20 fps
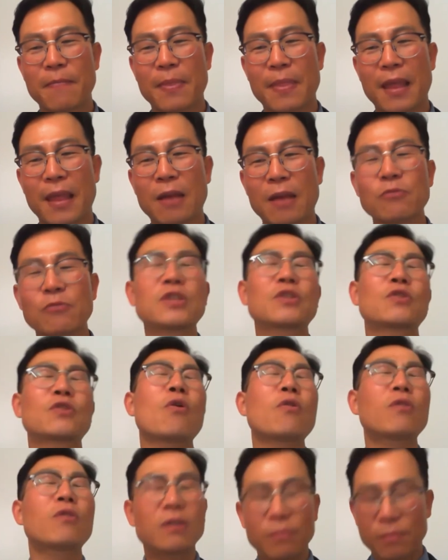And we
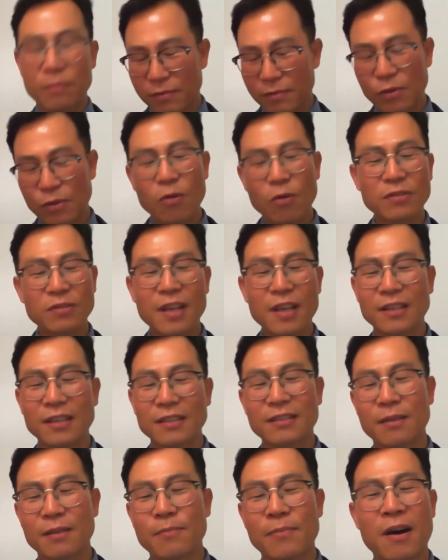talk, talk
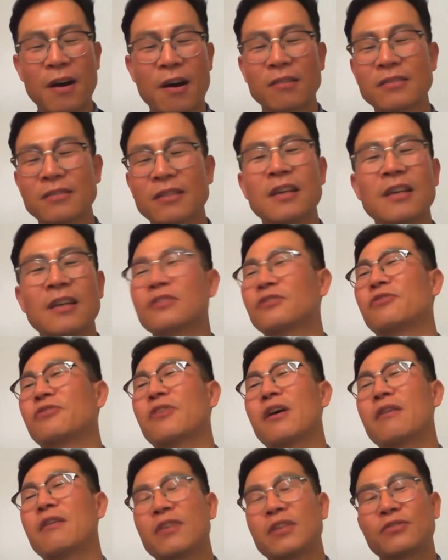things about
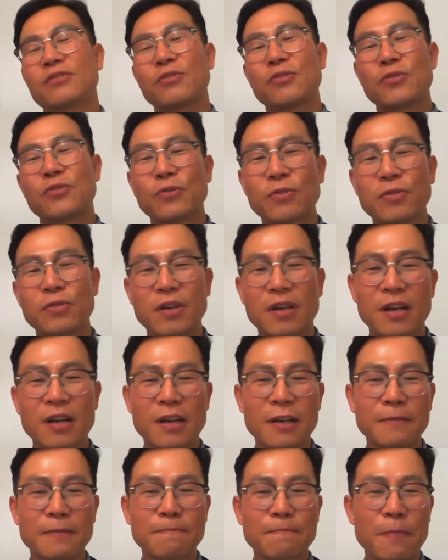traveling to
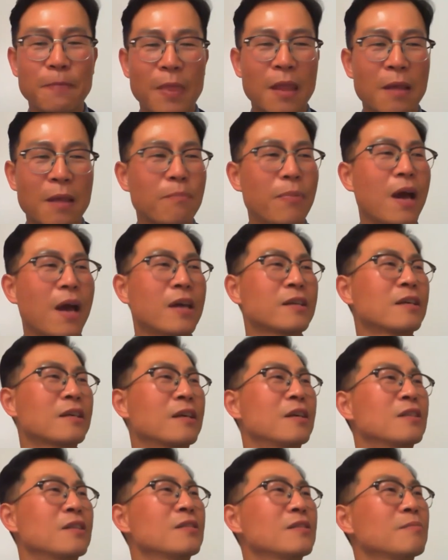Europe, buying
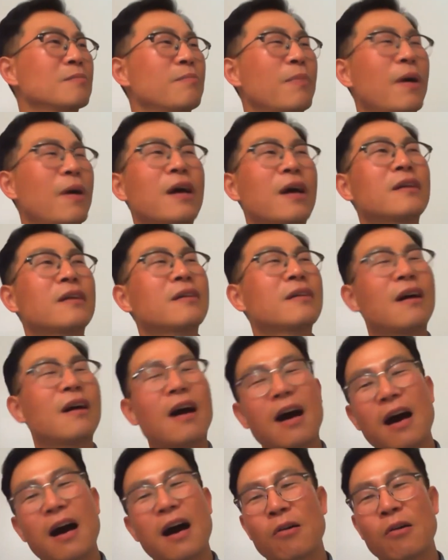a, buying a
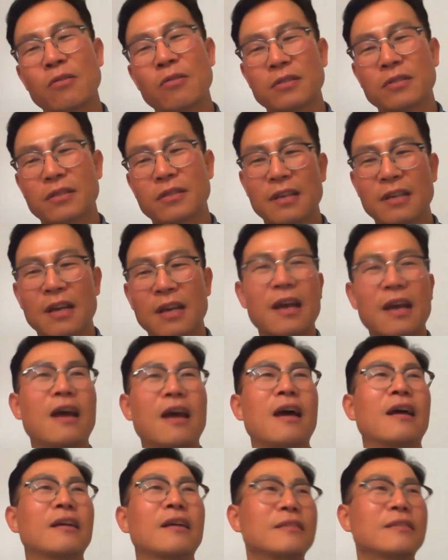house,
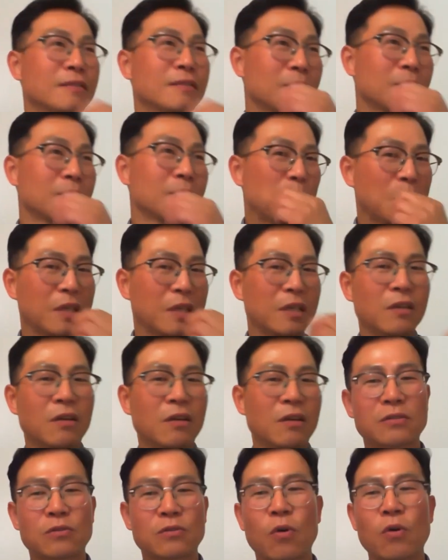and you
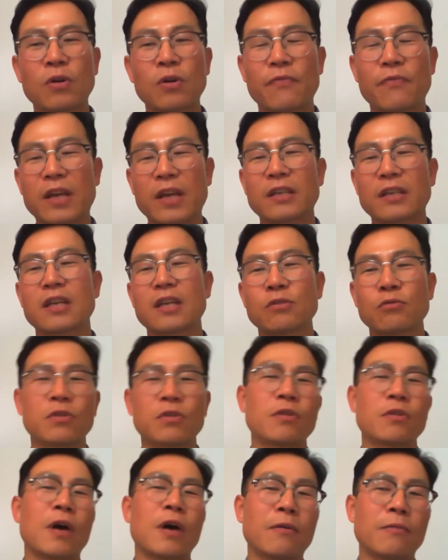know, going vacation
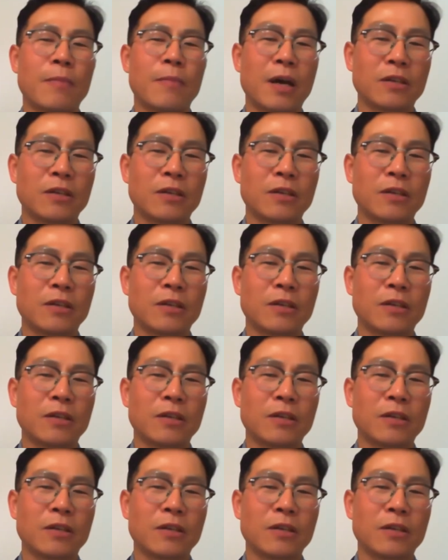with my